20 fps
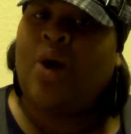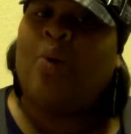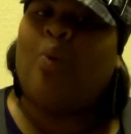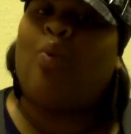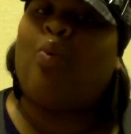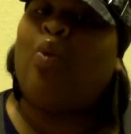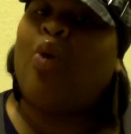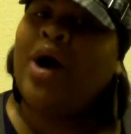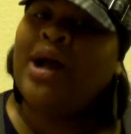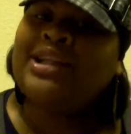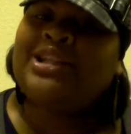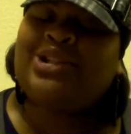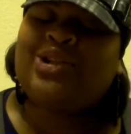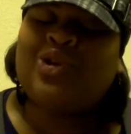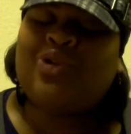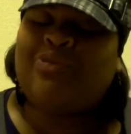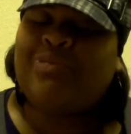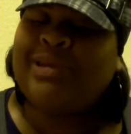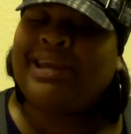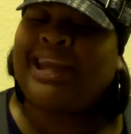Once
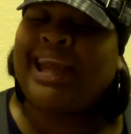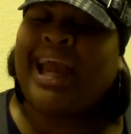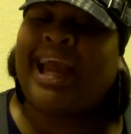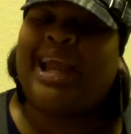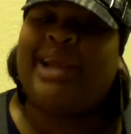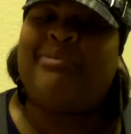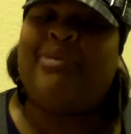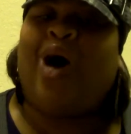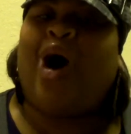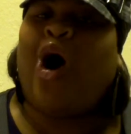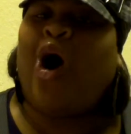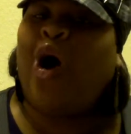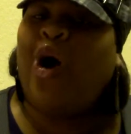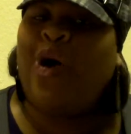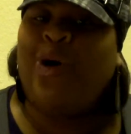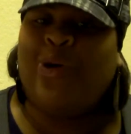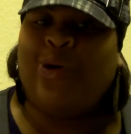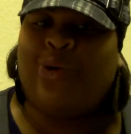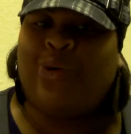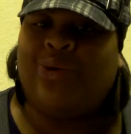you became
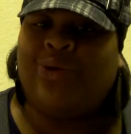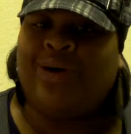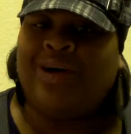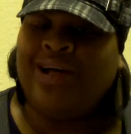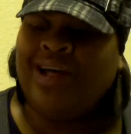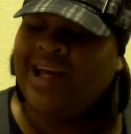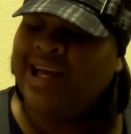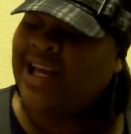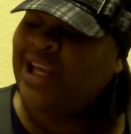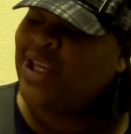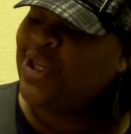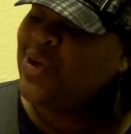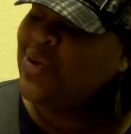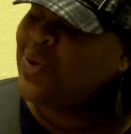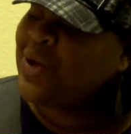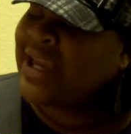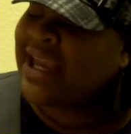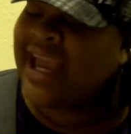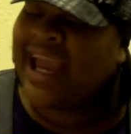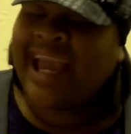whole,
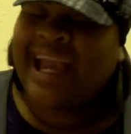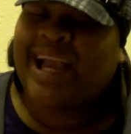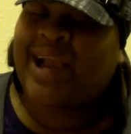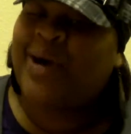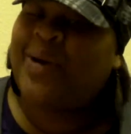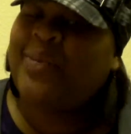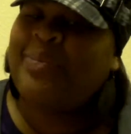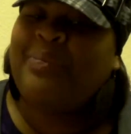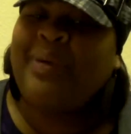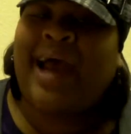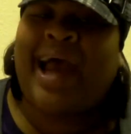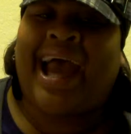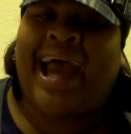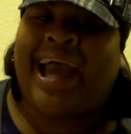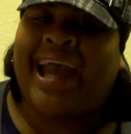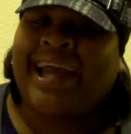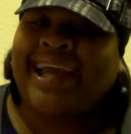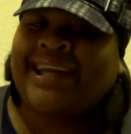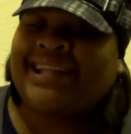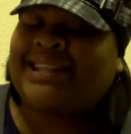you can't go
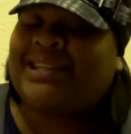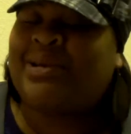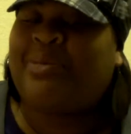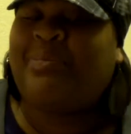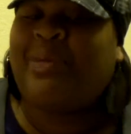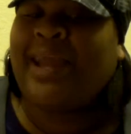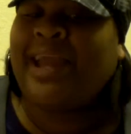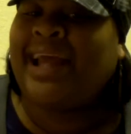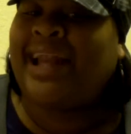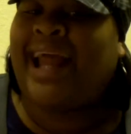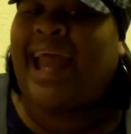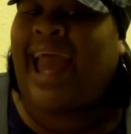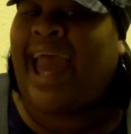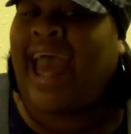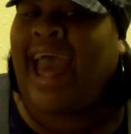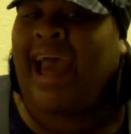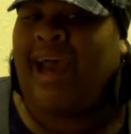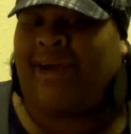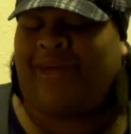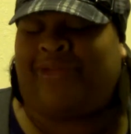back to being a
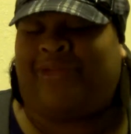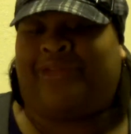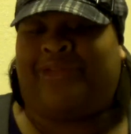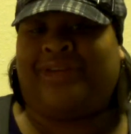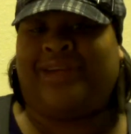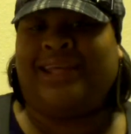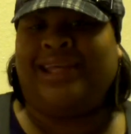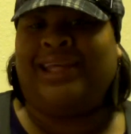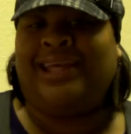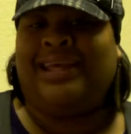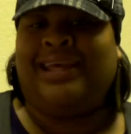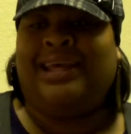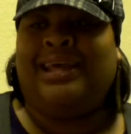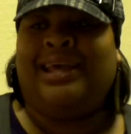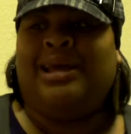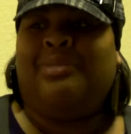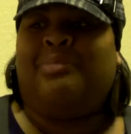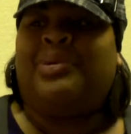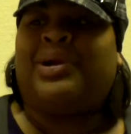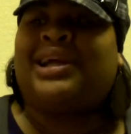half
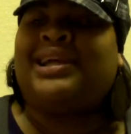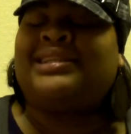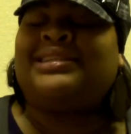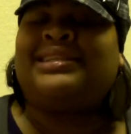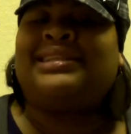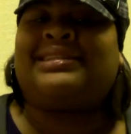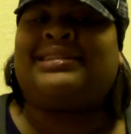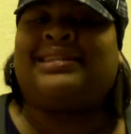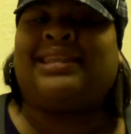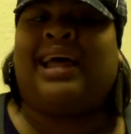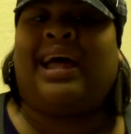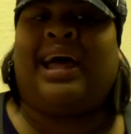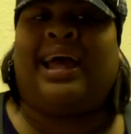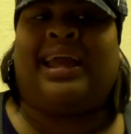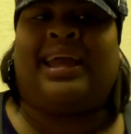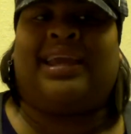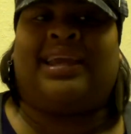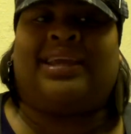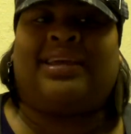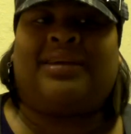because it's
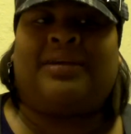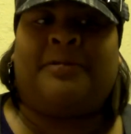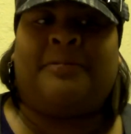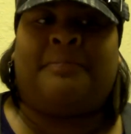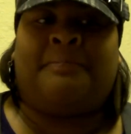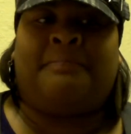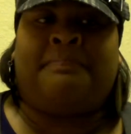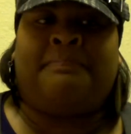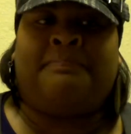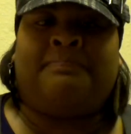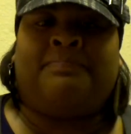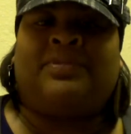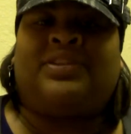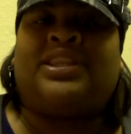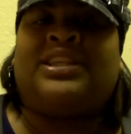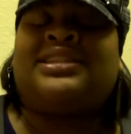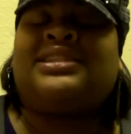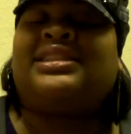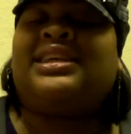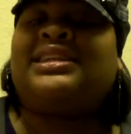like,
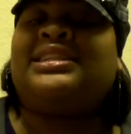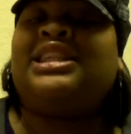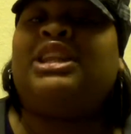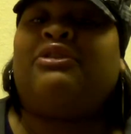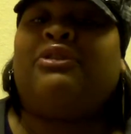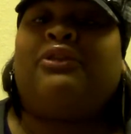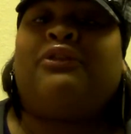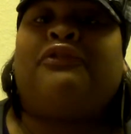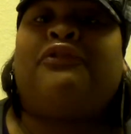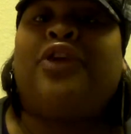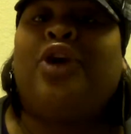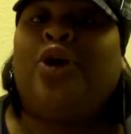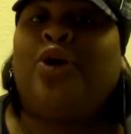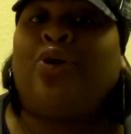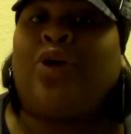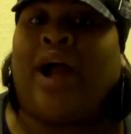this doesn't even feel